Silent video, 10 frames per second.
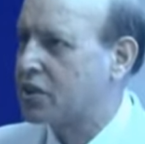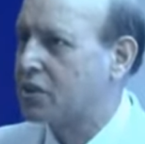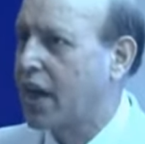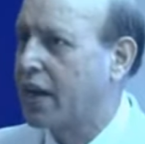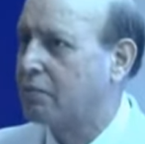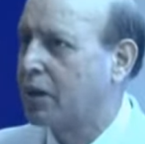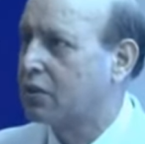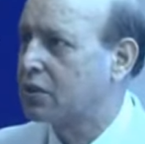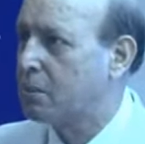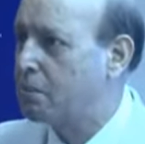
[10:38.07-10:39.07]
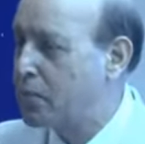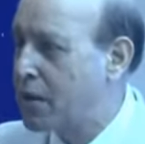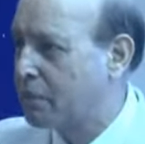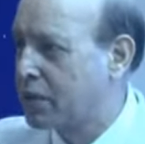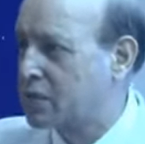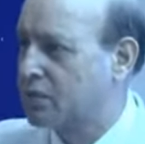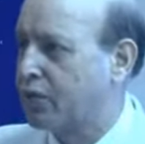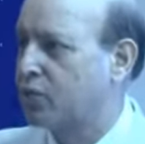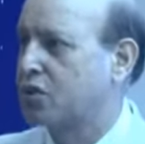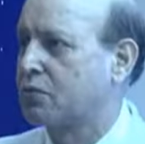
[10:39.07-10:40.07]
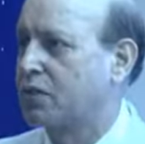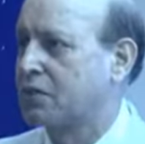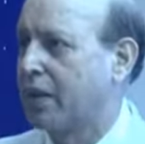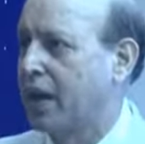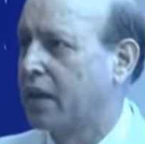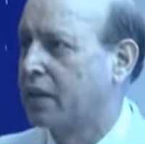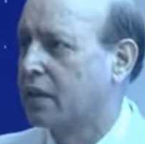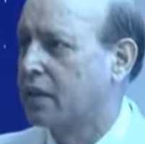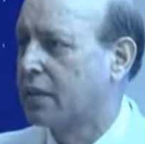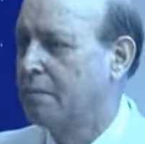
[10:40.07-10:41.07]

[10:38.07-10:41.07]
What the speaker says: aside because the people's force was behind it.